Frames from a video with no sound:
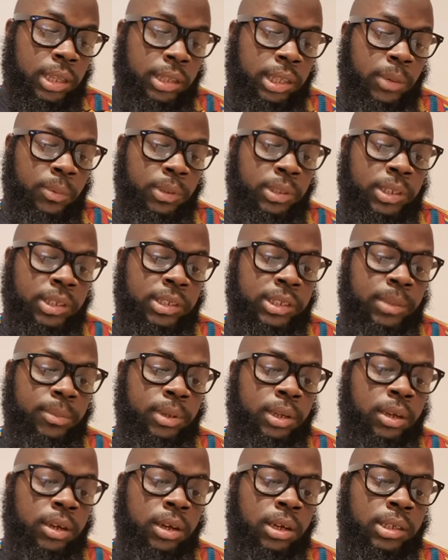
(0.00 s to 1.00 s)
there was a
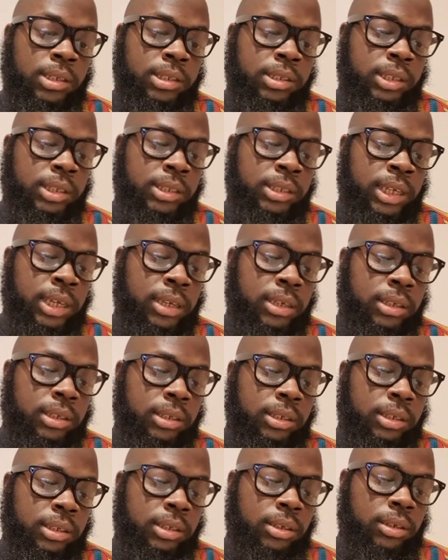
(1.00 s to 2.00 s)
similar arson attack
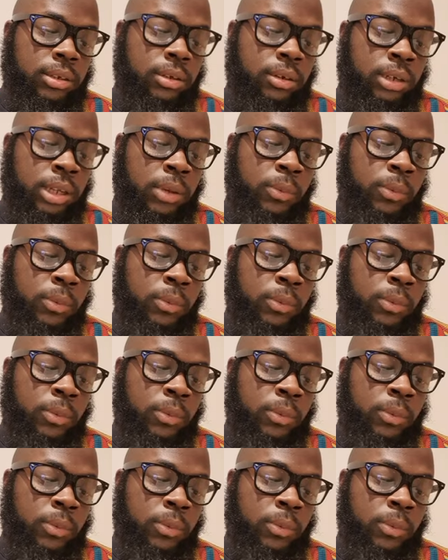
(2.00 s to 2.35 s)
on